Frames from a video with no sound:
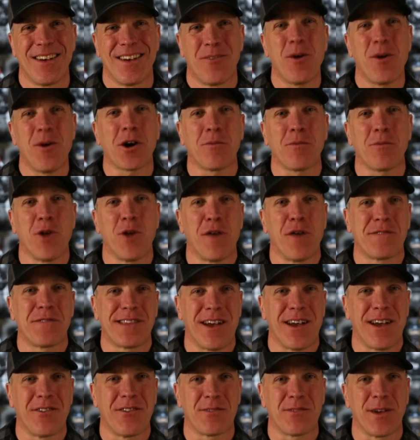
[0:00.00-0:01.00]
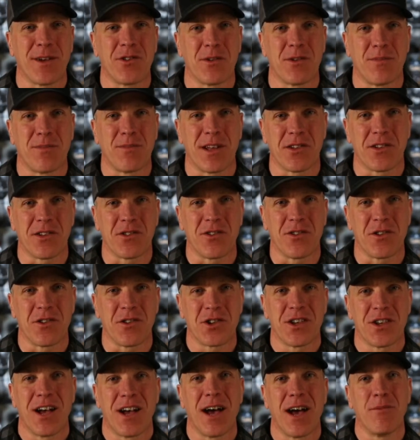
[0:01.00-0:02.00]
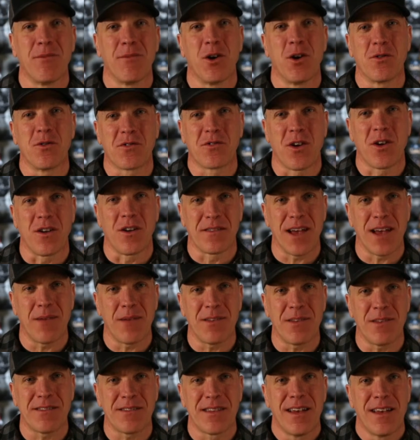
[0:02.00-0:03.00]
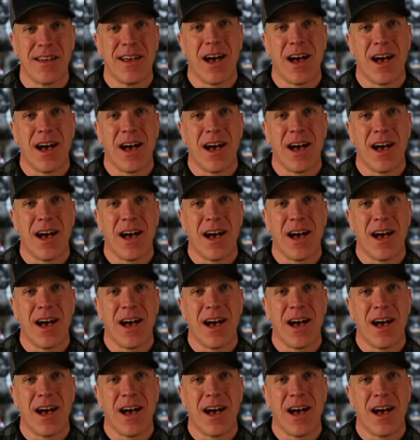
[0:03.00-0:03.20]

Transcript: Welcome to Office Hours by Triple X Church. I'm your host, Carl Thomas.